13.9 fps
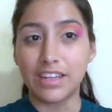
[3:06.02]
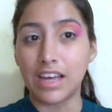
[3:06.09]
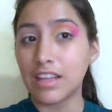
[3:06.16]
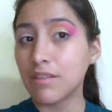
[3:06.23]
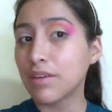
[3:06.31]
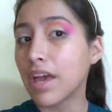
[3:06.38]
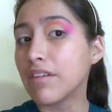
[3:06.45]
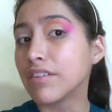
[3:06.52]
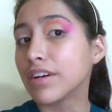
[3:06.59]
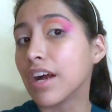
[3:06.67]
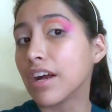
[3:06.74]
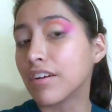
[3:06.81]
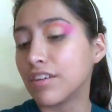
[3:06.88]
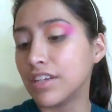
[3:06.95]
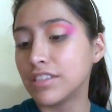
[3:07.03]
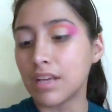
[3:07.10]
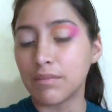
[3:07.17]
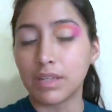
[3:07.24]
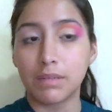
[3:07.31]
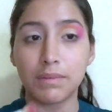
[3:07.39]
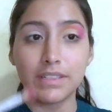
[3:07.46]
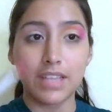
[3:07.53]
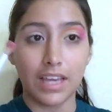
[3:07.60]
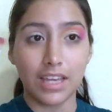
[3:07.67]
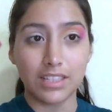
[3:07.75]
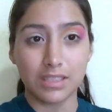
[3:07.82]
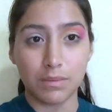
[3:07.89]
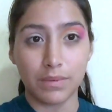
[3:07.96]
now that we have a cut crease, I'm going to be
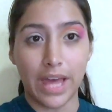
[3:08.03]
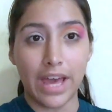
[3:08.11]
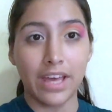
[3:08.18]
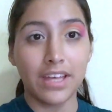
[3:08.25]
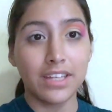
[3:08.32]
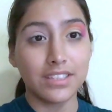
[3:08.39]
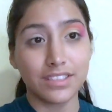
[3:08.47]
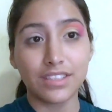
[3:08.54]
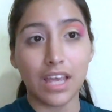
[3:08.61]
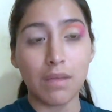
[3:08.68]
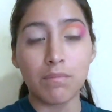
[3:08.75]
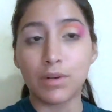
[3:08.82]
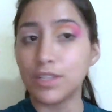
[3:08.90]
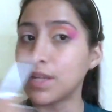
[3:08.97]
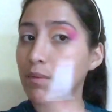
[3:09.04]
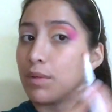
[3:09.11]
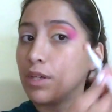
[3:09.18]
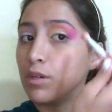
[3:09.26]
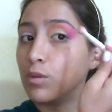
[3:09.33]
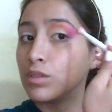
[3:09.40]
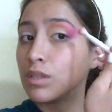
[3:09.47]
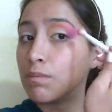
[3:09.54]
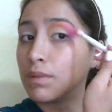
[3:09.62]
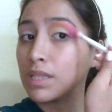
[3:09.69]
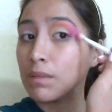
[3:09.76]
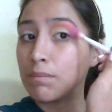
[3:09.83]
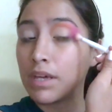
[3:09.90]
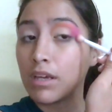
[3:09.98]
taking some of that same brush that we used to put
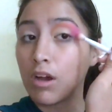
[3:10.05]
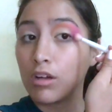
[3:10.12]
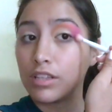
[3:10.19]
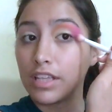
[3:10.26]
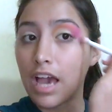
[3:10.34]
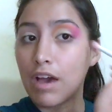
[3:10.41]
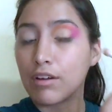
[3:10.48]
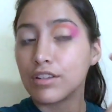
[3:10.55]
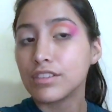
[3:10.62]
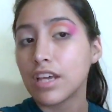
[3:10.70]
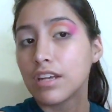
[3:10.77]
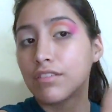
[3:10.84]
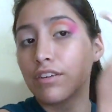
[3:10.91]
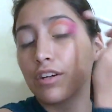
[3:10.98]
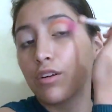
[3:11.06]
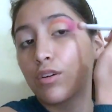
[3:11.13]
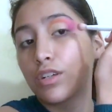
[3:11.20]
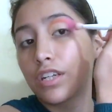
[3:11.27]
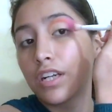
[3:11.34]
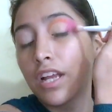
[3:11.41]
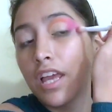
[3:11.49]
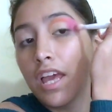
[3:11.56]
the pink on the outer side of our corner,